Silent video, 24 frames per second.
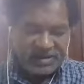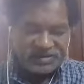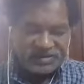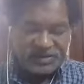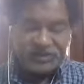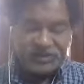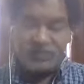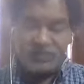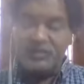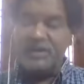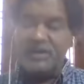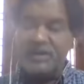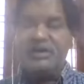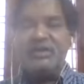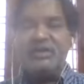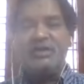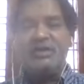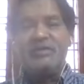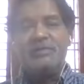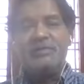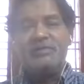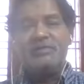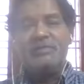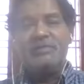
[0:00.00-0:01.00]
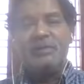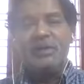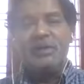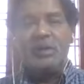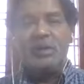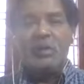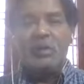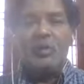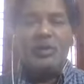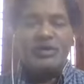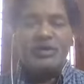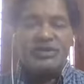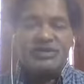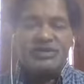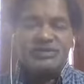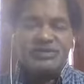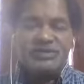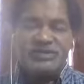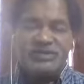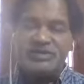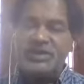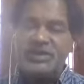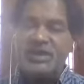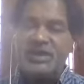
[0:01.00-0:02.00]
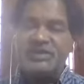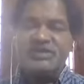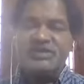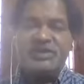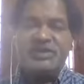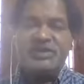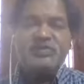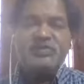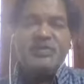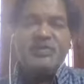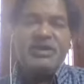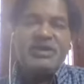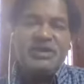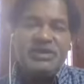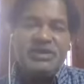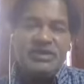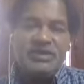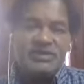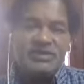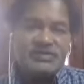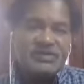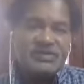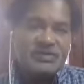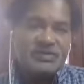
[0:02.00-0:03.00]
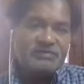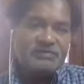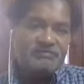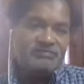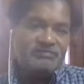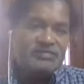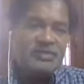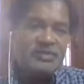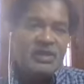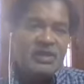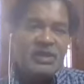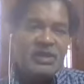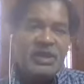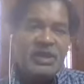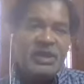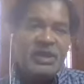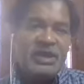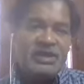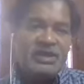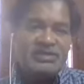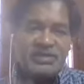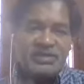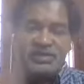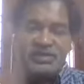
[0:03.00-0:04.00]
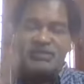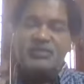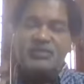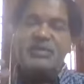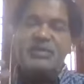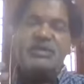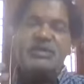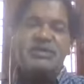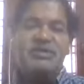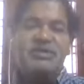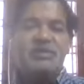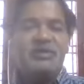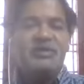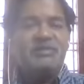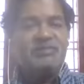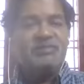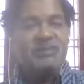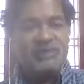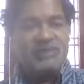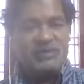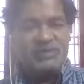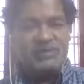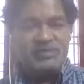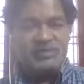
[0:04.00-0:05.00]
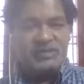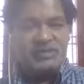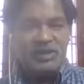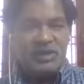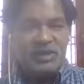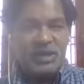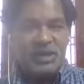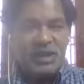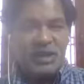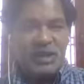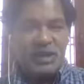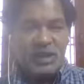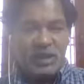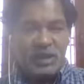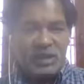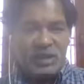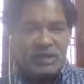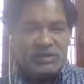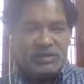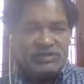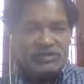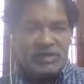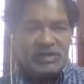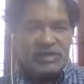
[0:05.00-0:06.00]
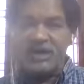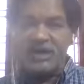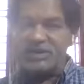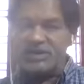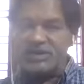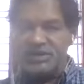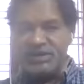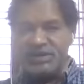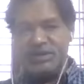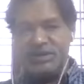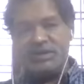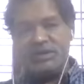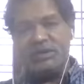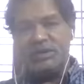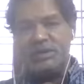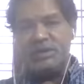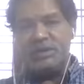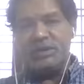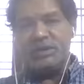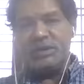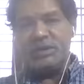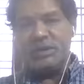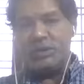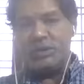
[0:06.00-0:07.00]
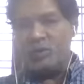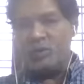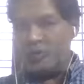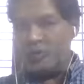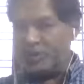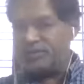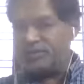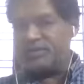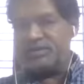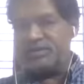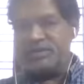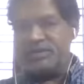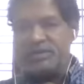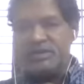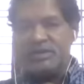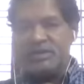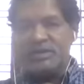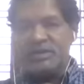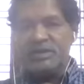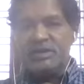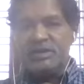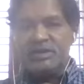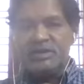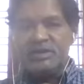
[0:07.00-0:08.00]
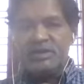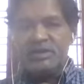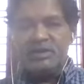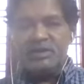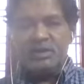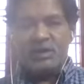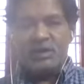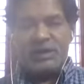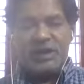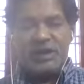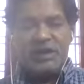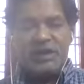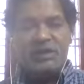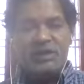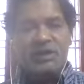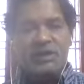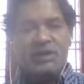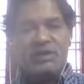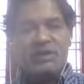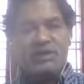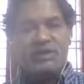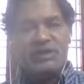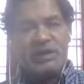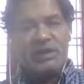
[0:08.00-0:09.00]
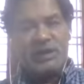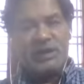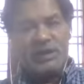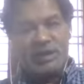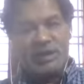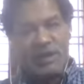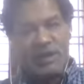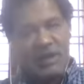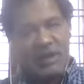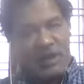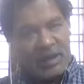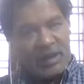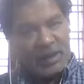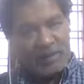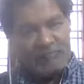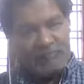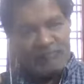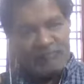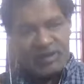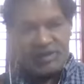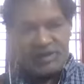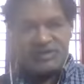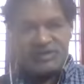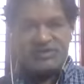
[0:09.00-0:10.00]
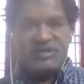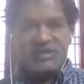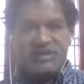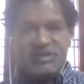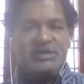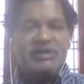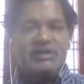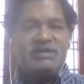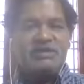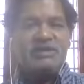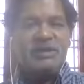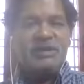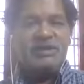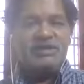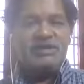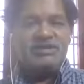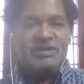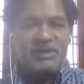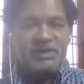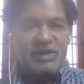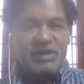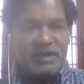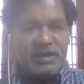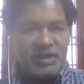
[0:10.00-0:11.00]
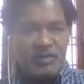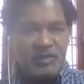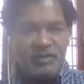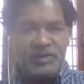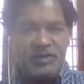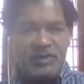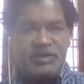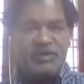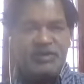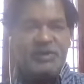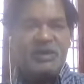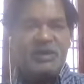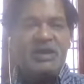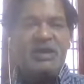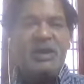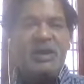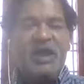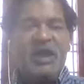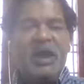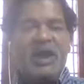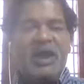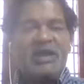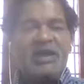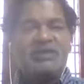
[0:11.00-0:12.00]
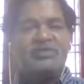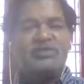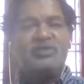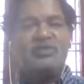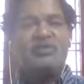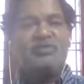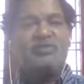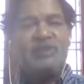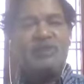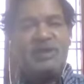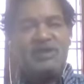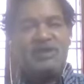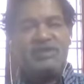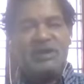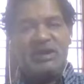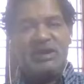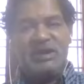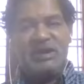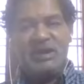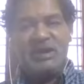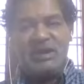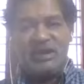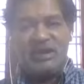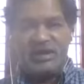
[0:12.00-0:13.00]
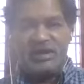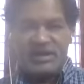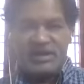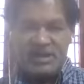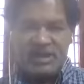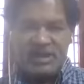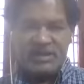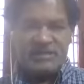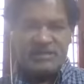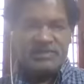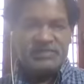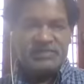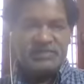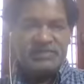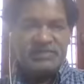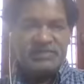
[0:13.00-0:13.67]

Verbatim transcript: assessment year. What is this assessment year, sir? assessment year means that year in which okay the person that is the individual has to pay the tax